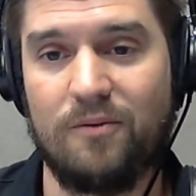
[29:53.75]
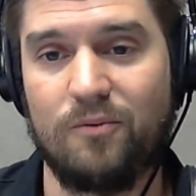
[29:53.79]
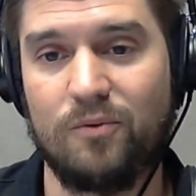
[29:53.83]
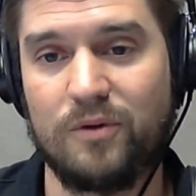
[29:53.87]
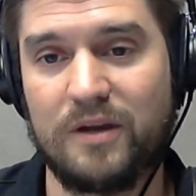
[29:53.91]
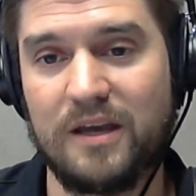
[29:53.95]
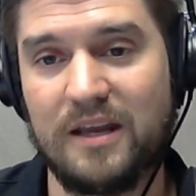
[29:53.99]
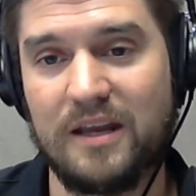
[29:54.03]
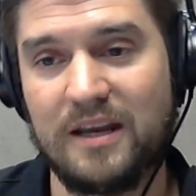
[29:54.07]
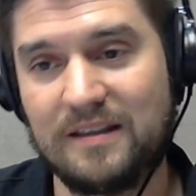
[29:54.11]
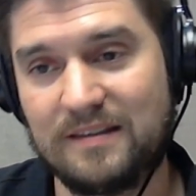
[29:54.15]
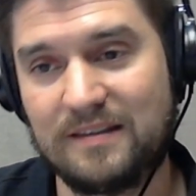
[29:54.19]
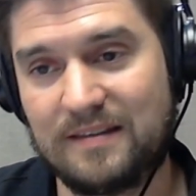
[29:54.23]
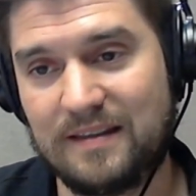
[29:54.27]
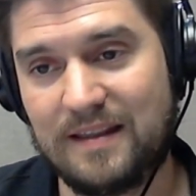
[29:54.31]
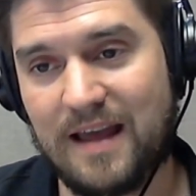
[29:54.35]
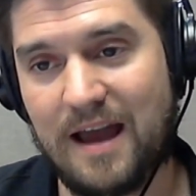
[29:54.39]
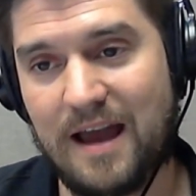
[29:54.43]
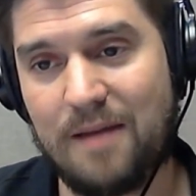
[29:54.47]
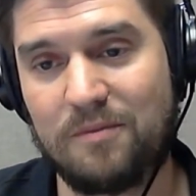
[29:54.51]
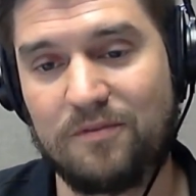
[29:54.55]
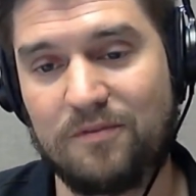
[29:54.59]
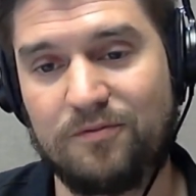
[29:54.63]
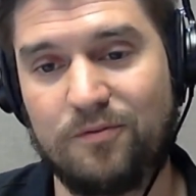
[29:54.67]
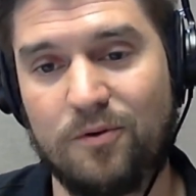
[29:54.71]
We'll get into
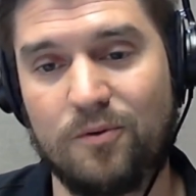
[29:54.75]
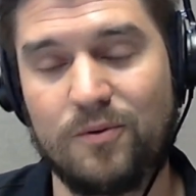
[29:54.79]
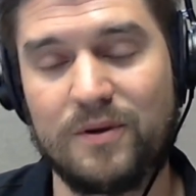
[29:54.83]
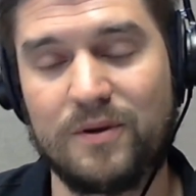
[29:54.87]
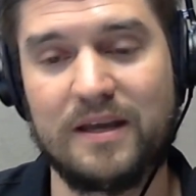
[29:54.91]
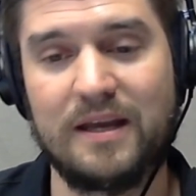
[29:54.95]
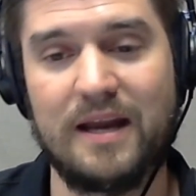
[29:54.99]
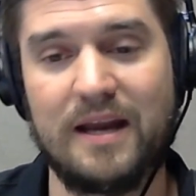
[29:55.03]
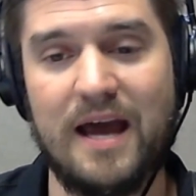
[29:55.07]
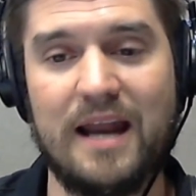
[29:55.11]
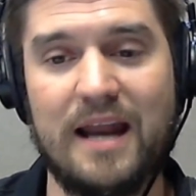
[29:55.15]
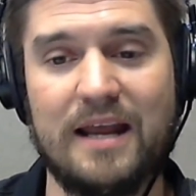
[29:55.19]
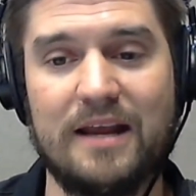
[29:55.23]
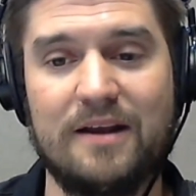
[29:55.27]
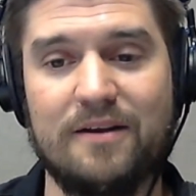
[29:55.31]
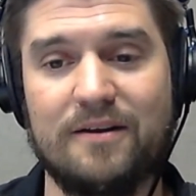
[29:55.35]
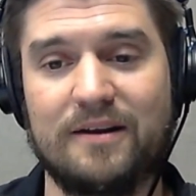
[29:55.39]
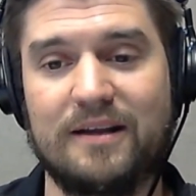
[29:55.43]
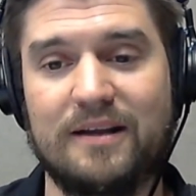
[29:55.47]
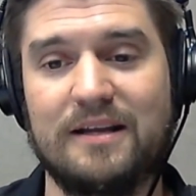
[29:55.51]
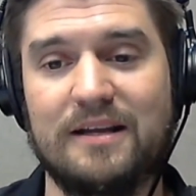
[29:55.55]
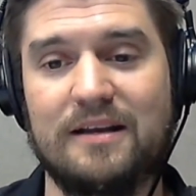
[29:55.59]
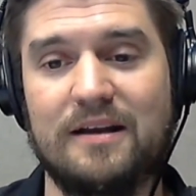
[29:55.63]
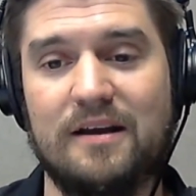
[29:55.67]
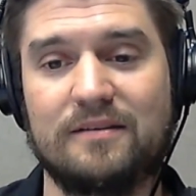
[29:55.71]
that before we get out of here
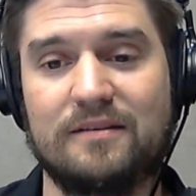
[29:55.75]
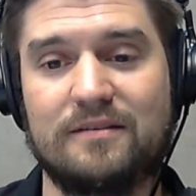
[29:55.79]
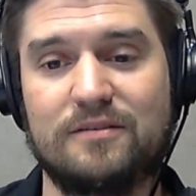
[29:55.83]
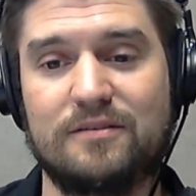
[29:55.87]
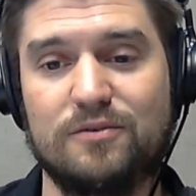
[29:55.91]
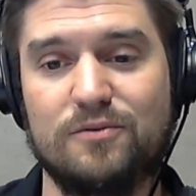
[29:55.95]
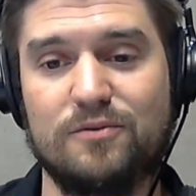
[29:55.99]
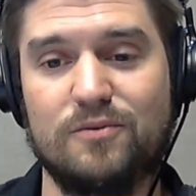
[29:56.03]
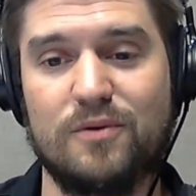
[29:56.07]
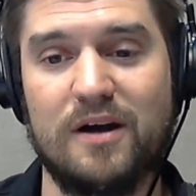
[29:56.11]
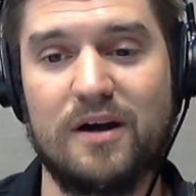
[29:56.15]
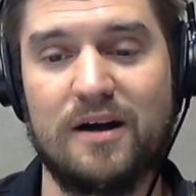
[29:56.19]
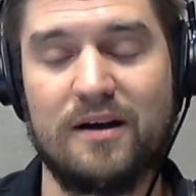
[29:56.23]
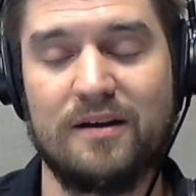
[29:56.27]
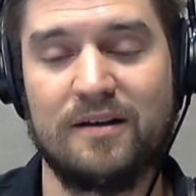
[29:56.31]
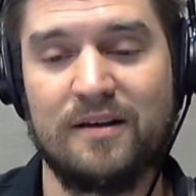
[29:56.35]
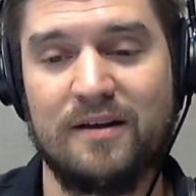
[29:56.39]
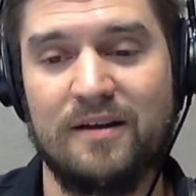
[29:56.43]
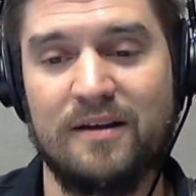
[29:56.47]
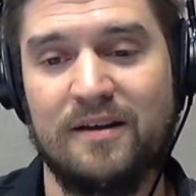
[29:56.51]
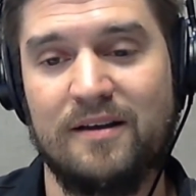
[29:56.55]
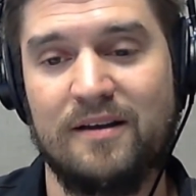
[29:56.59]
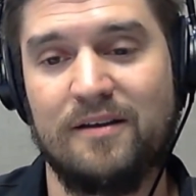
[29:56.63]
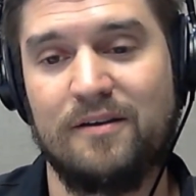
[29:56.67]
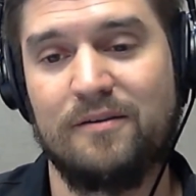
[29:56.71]
and get on to
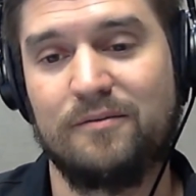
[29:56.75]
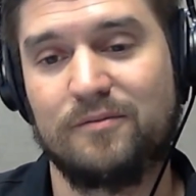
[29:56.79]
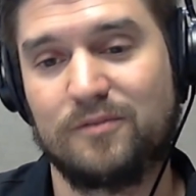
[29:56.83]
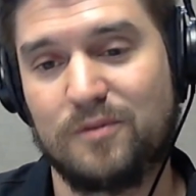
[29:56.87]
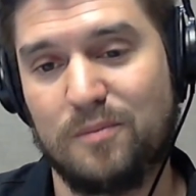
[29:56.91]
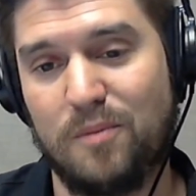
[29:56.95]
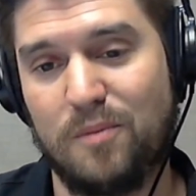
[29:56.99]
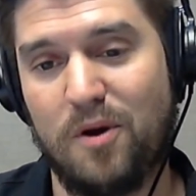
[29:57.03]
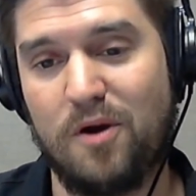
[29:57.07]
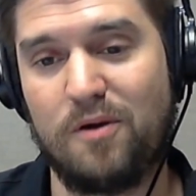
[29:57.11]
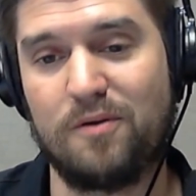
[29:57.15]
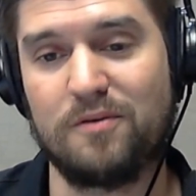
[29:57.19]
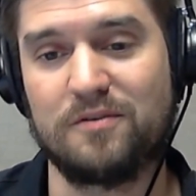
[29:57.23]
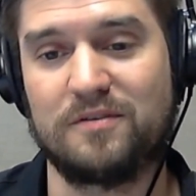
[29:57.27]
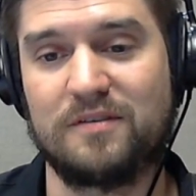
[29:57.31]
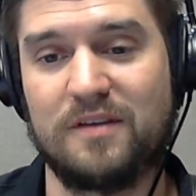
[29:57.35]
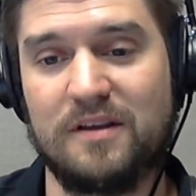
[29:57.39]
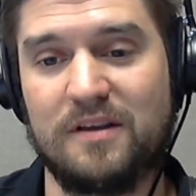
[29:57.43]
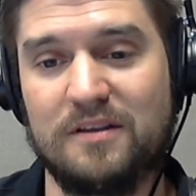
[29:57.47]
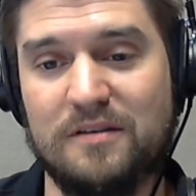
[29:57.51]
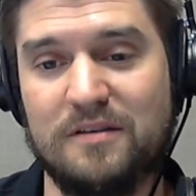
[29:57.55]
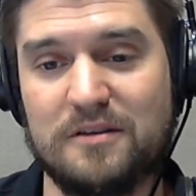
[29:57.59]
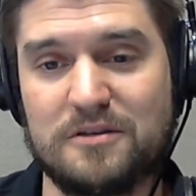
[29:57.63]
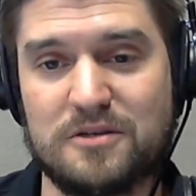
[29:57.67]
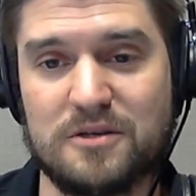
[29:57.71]
tomorrow's
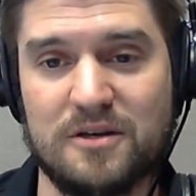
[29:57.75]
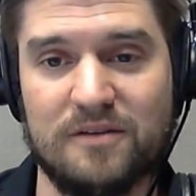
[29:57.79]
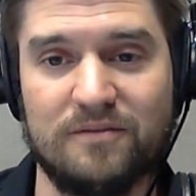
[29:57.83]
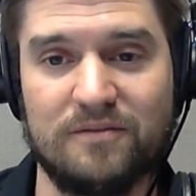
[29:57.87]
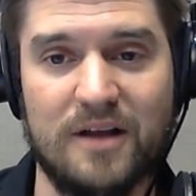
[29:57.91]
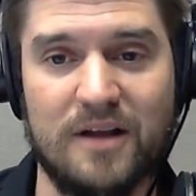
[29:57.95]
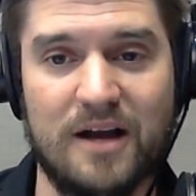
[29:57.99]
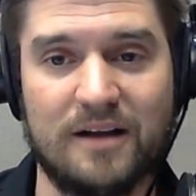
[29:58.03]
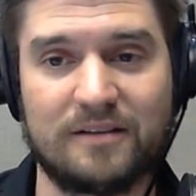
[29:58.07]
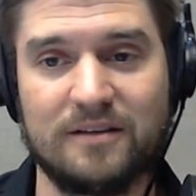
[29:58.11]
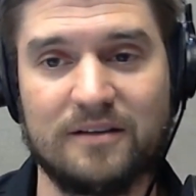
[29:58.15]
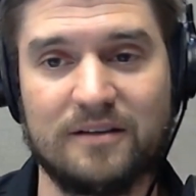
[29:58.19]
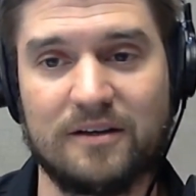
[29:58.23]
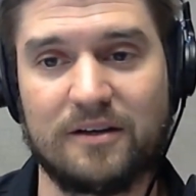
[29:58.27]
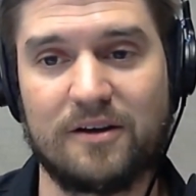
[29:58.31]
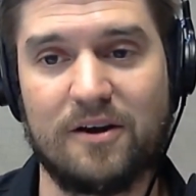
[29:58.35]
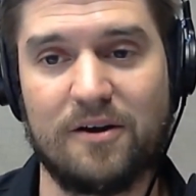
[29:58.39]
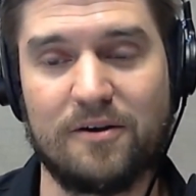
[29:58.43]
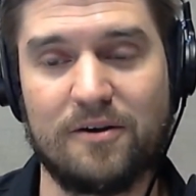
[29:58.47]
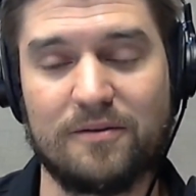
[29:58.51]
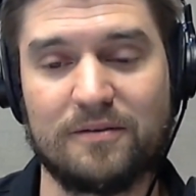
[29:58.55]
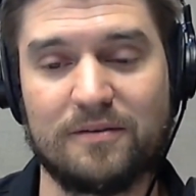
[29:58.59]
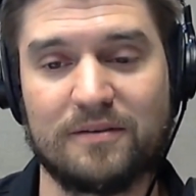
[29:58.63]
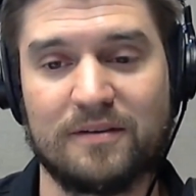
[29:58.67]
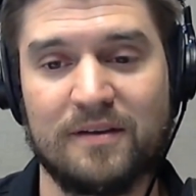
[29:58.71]
edition of Locked On
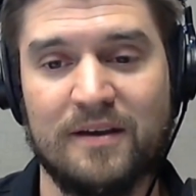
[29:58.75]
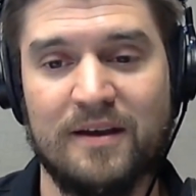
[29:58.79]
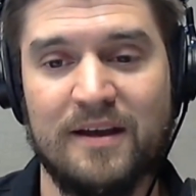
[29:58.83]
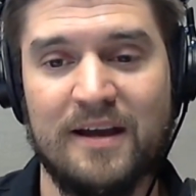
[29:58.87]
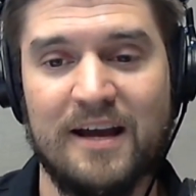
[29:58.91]
Cardinals.